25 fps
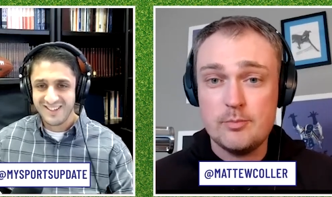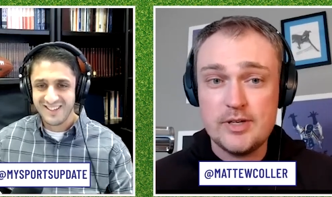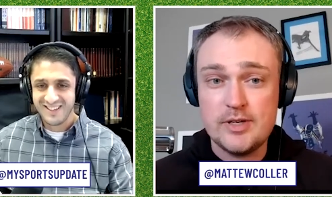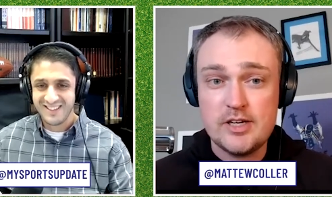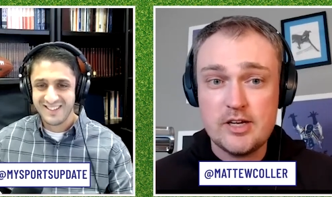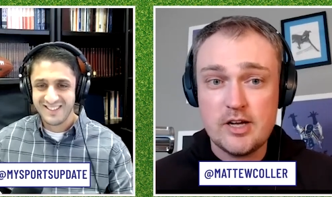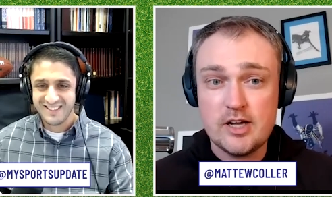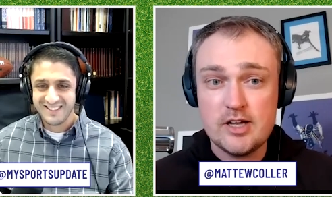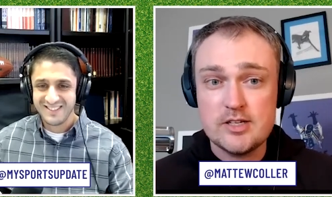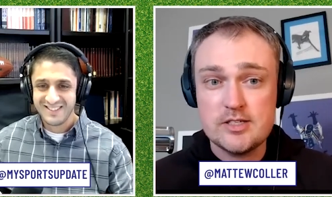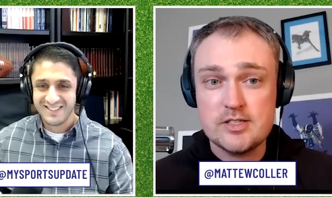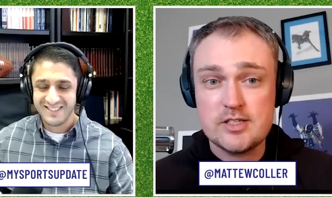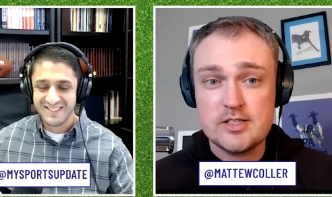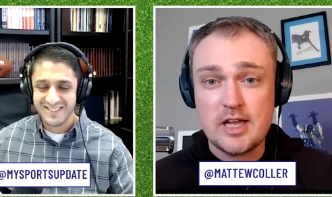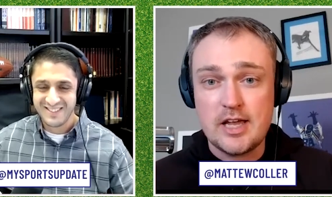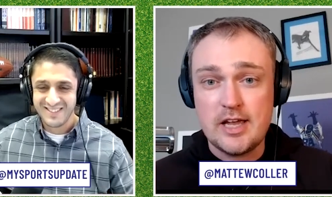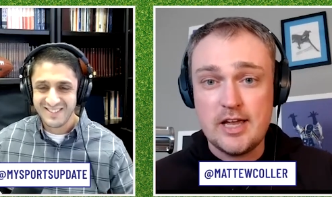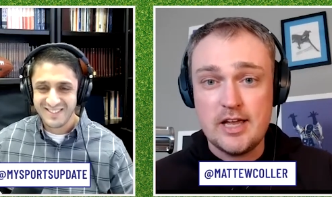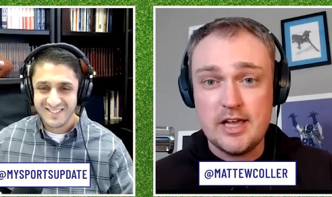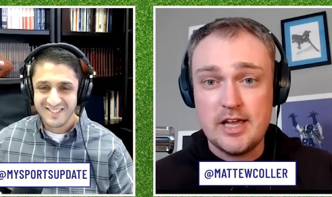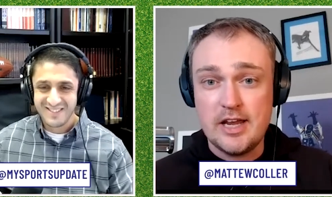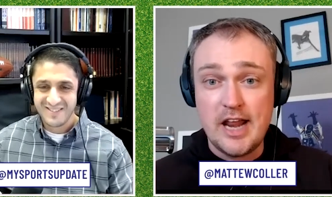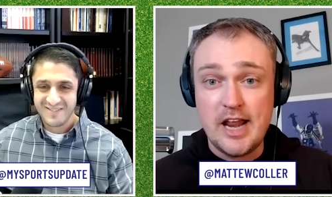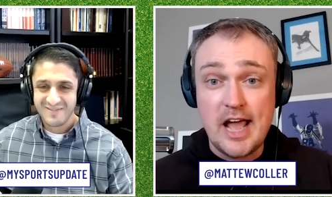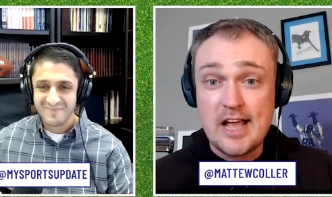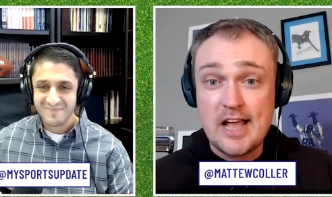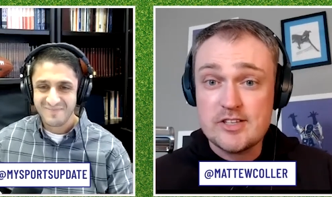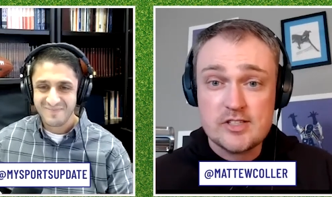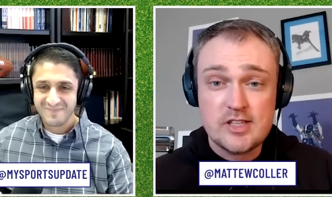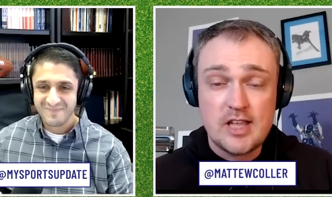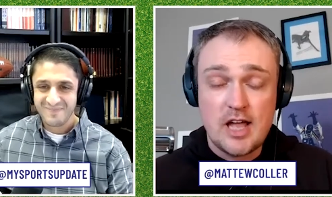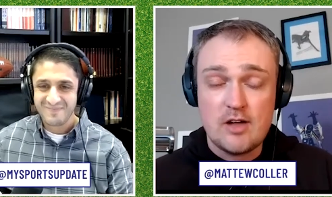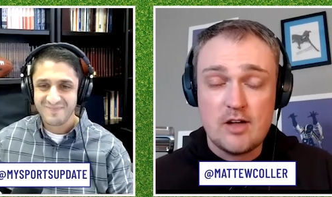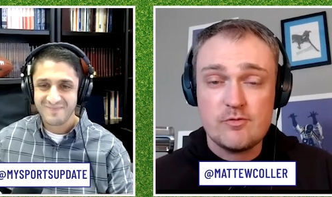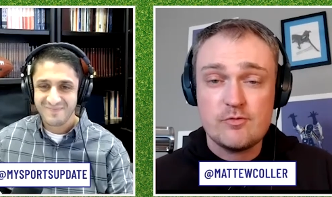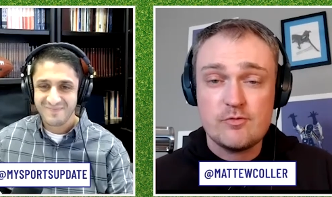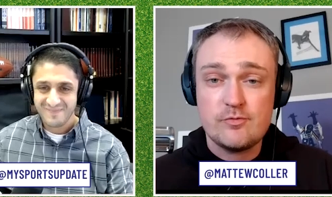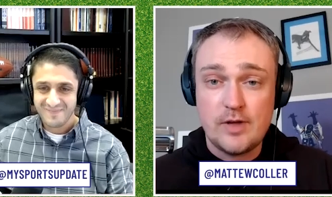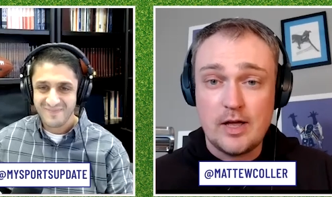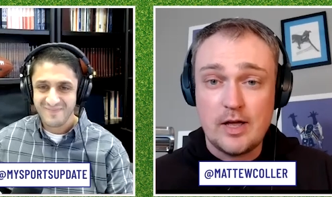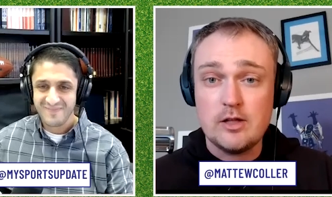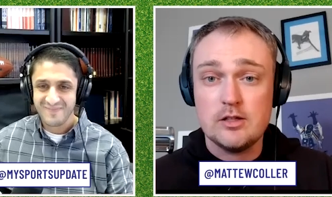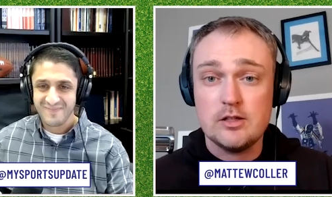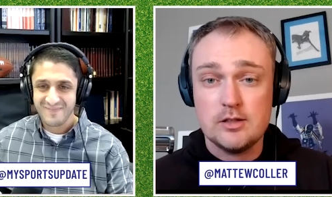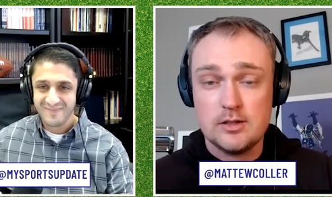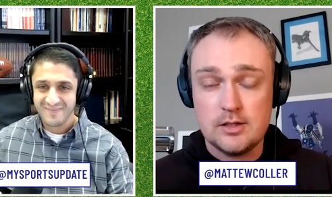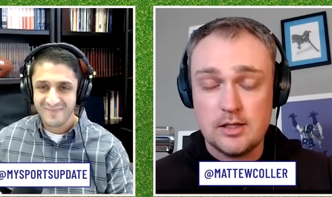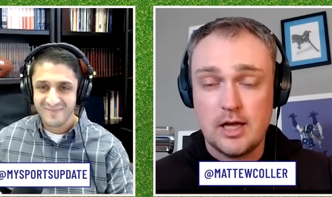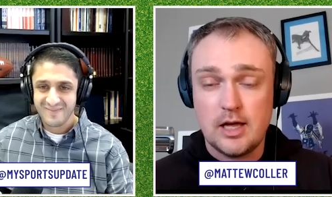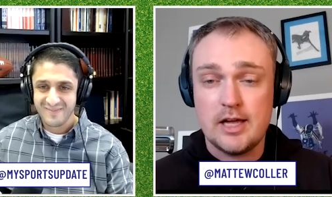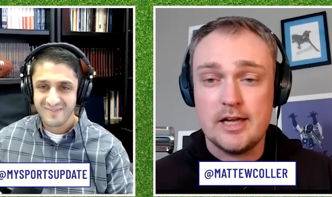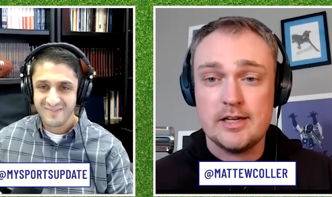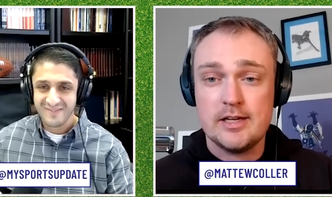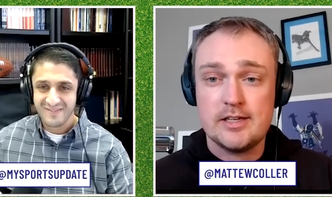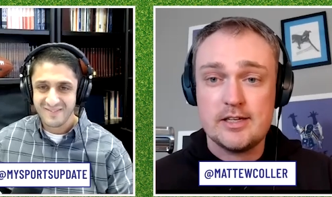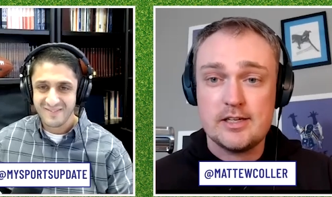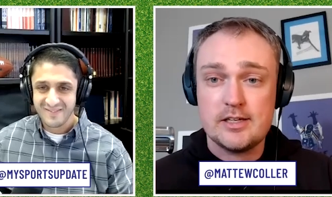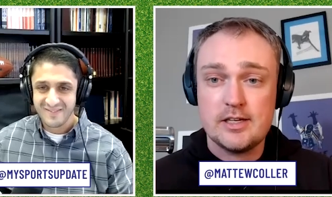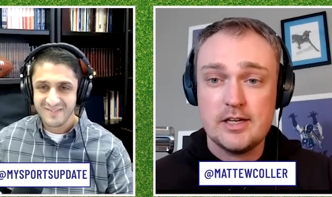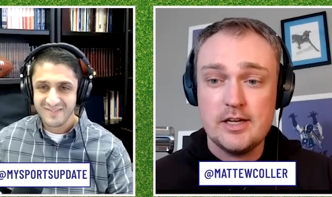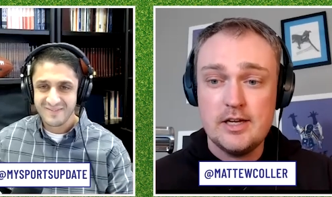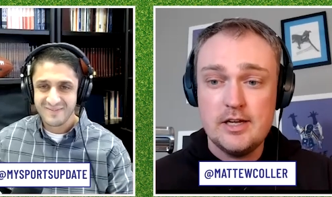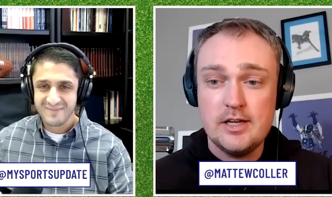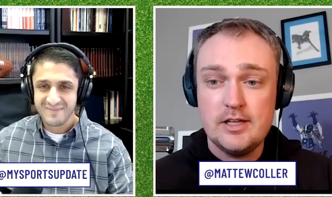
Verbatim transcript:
Speaker 1: because it has not felt like